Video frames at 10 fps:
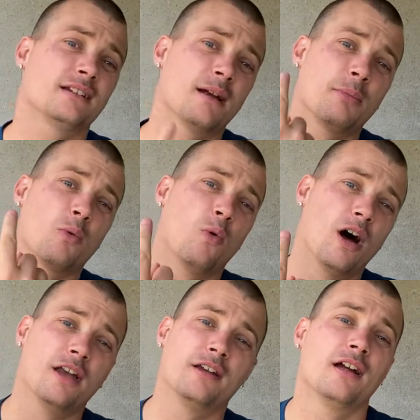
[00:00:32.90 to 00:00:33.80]
number
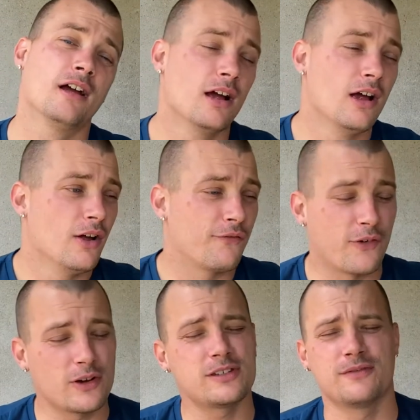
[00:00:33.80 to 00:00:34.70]
1,
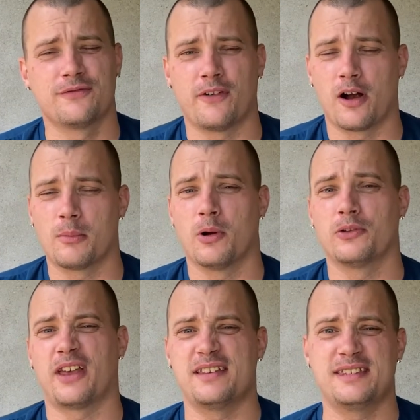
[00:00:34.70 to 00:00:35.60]
first and
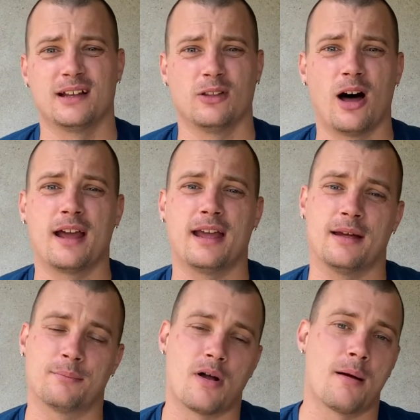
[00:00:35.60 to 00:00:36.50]
foremost, I see a lot of
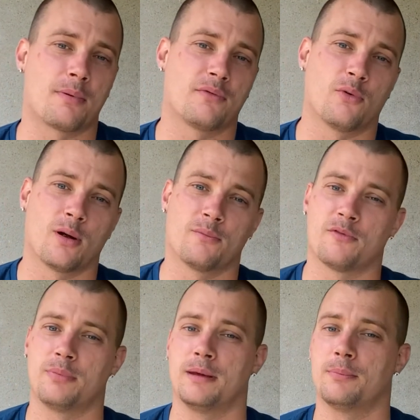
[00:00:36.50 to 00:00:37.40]
improper form
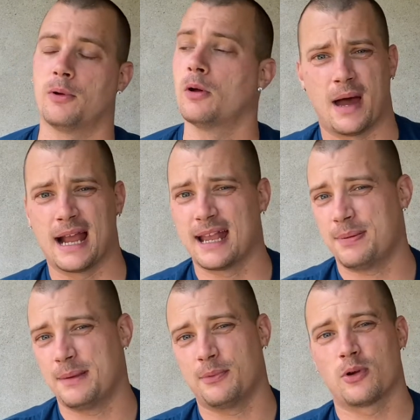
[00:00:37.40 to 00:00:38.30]
from people. I get
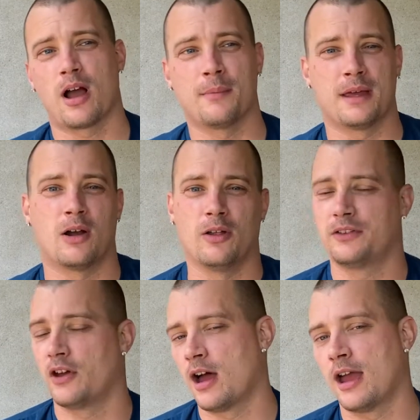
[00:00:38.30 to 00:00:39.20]
people who come in all the
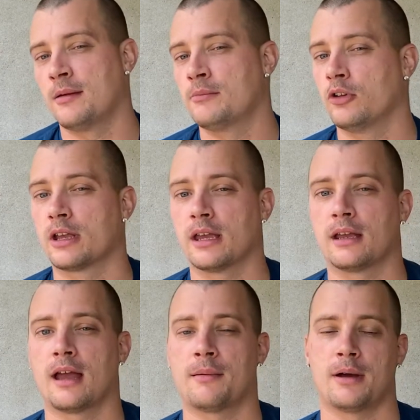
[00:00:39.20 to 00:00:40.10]
time
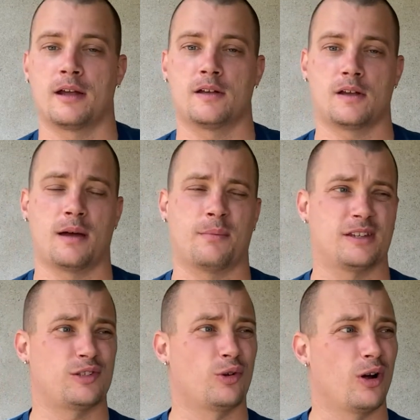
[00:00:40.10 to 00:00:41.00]
looking at my
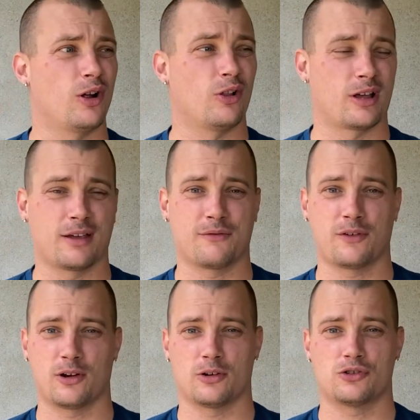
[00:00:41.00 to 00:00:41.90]
store, looking
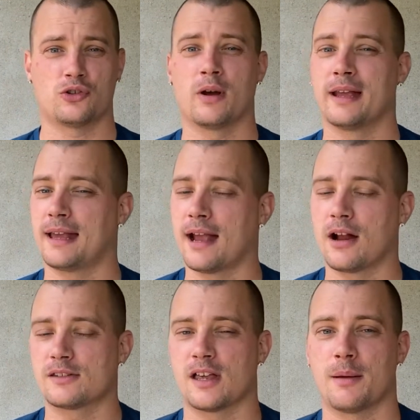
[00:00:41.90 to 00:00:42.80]
for joint
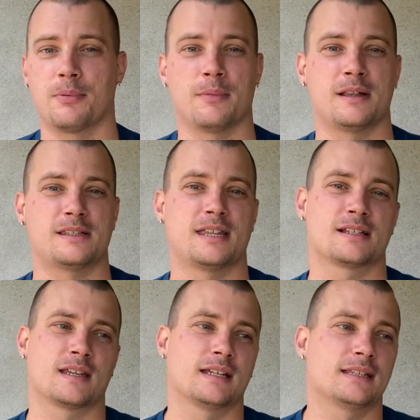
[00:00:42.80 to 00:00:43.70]
care supplements,
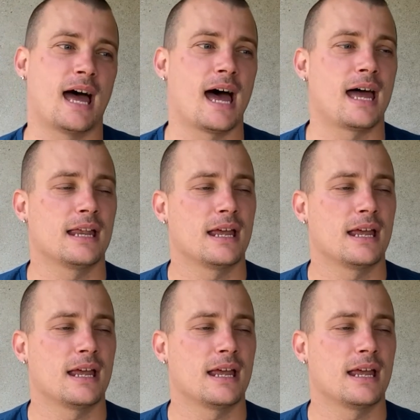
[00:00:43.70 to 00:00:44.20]
things like that.